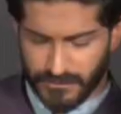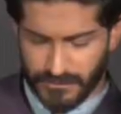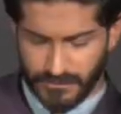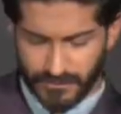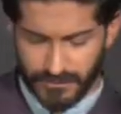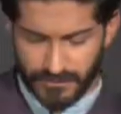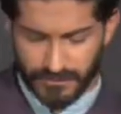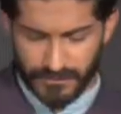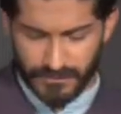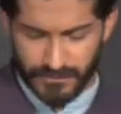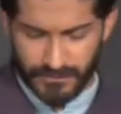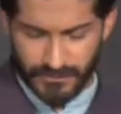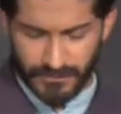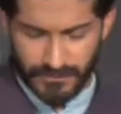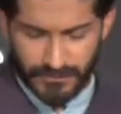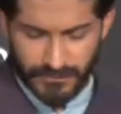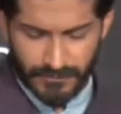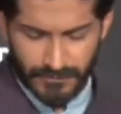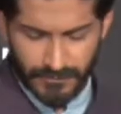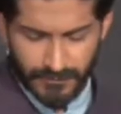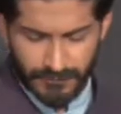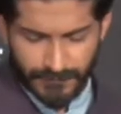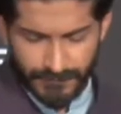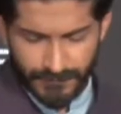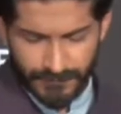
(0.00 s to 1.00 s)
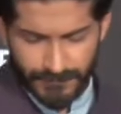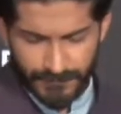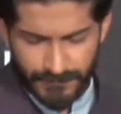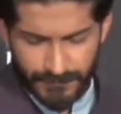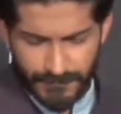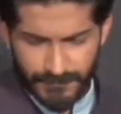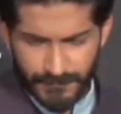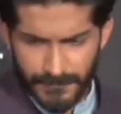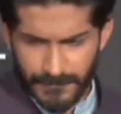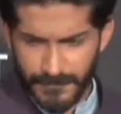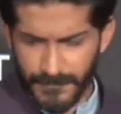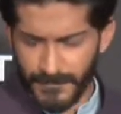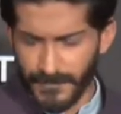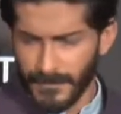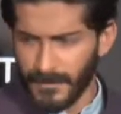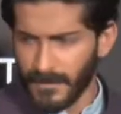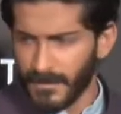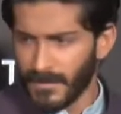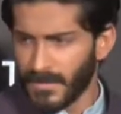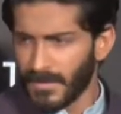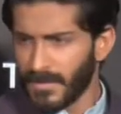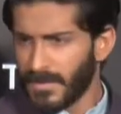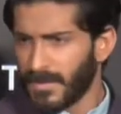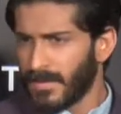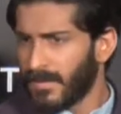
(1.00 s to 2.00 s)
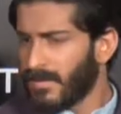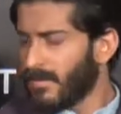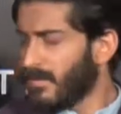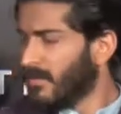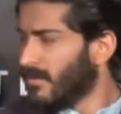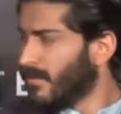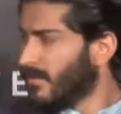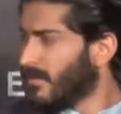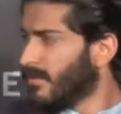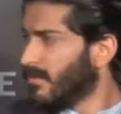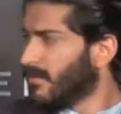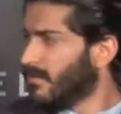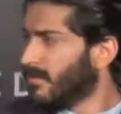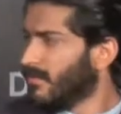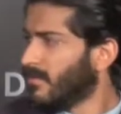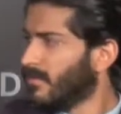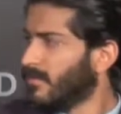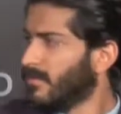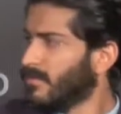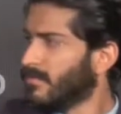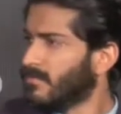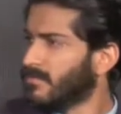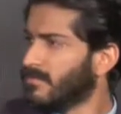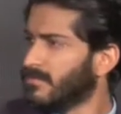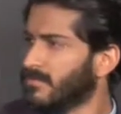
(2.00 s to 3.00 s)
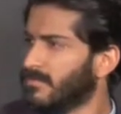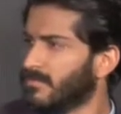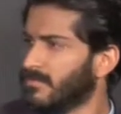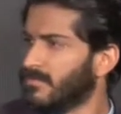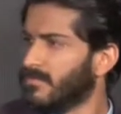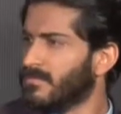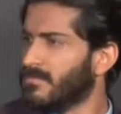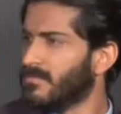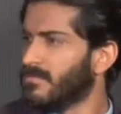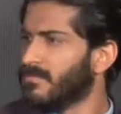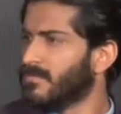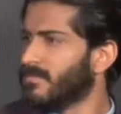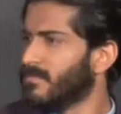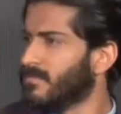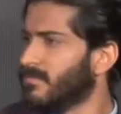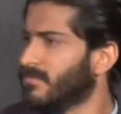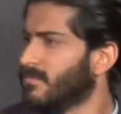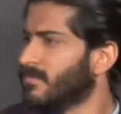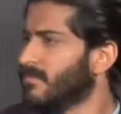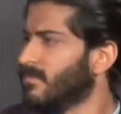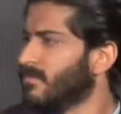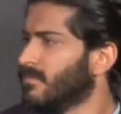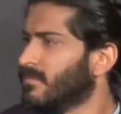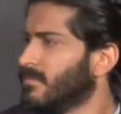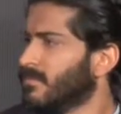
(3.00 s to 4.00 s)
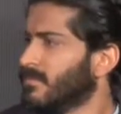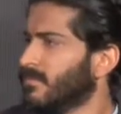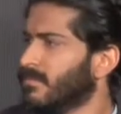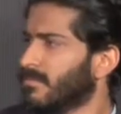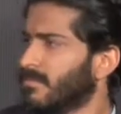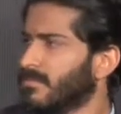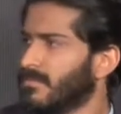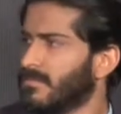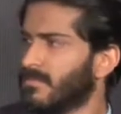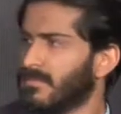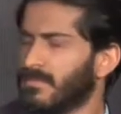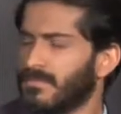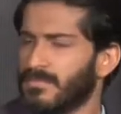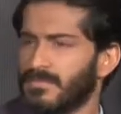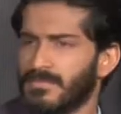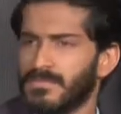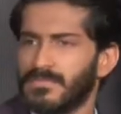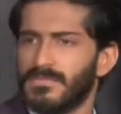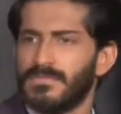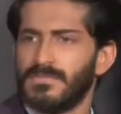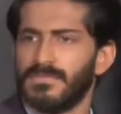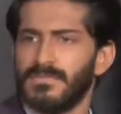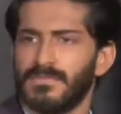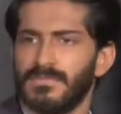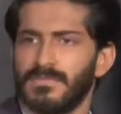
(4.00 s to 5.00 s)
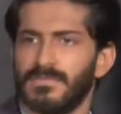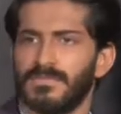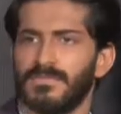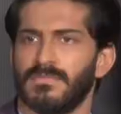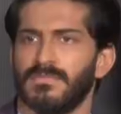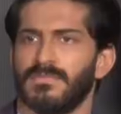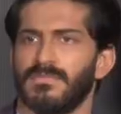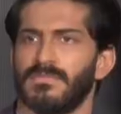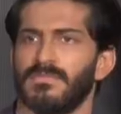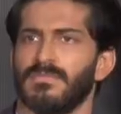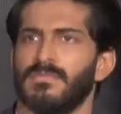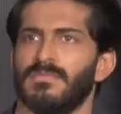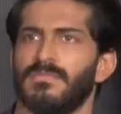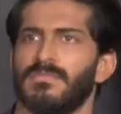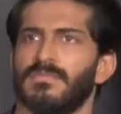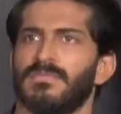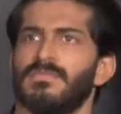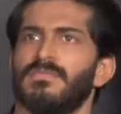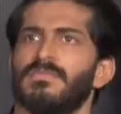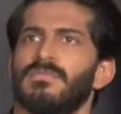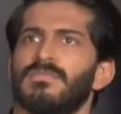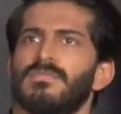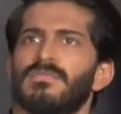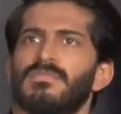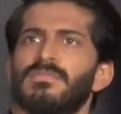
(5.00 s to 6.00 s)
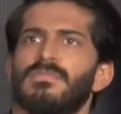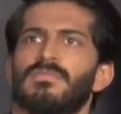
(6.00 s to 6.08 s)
(silent)